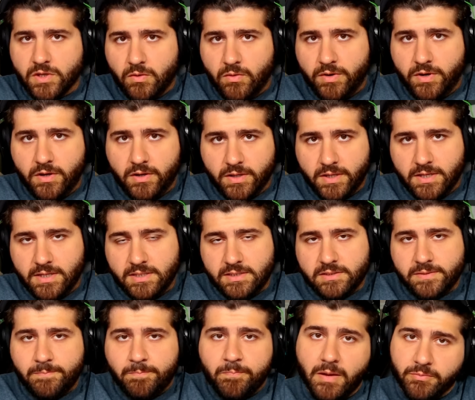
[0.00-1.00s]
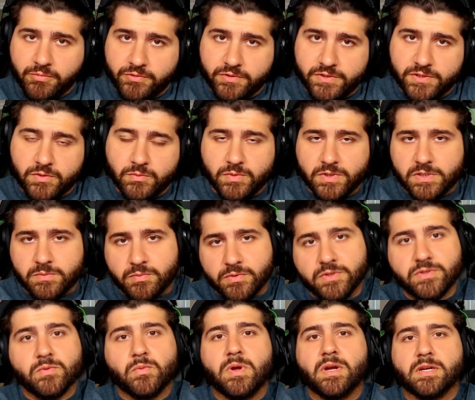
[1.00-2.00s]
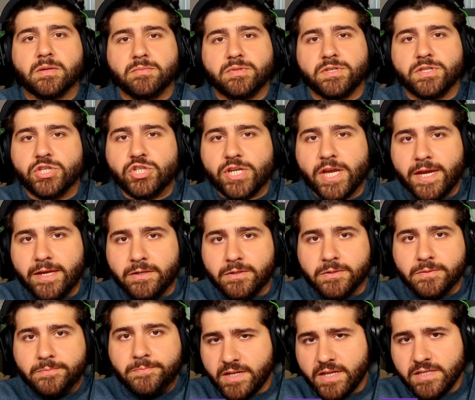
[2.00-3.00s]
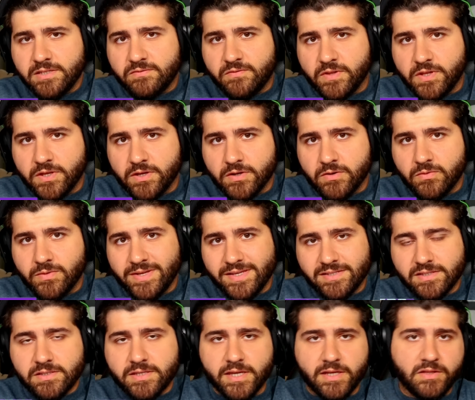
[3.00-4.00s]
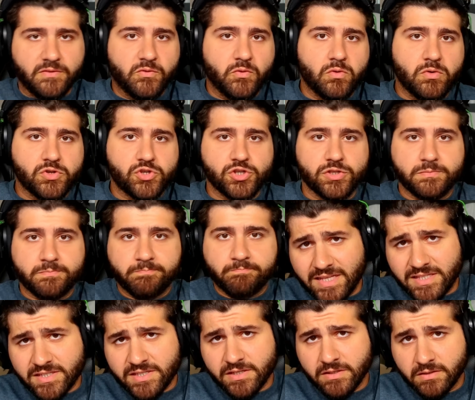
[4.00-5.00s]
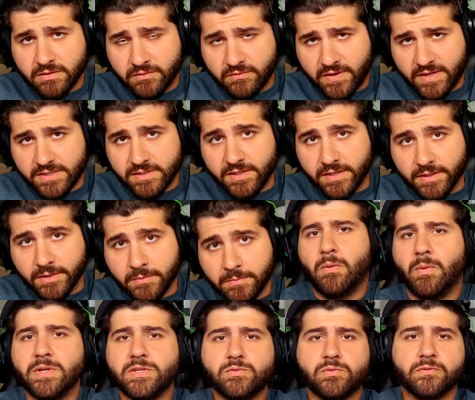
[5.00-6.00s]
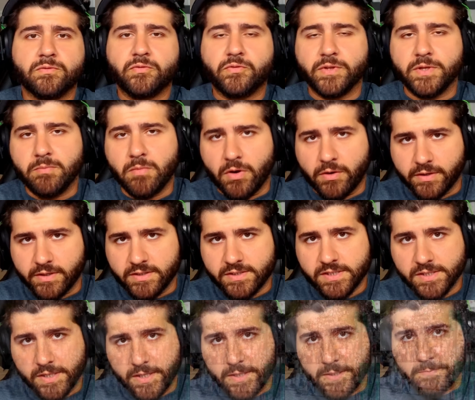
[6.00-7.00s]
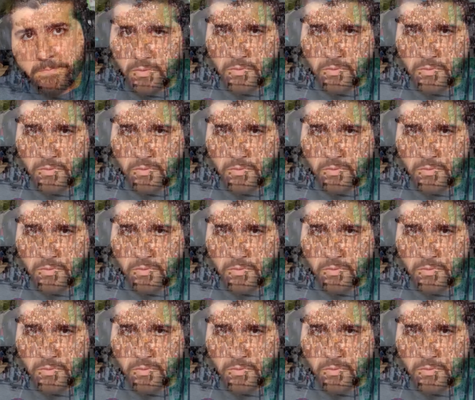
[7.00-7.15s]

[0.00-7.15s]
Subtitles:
going on, guys? I'm Chrissy Whispers and welcome to the channel. Today's video is a tale of caution and sealed investing. I went to a flea market today,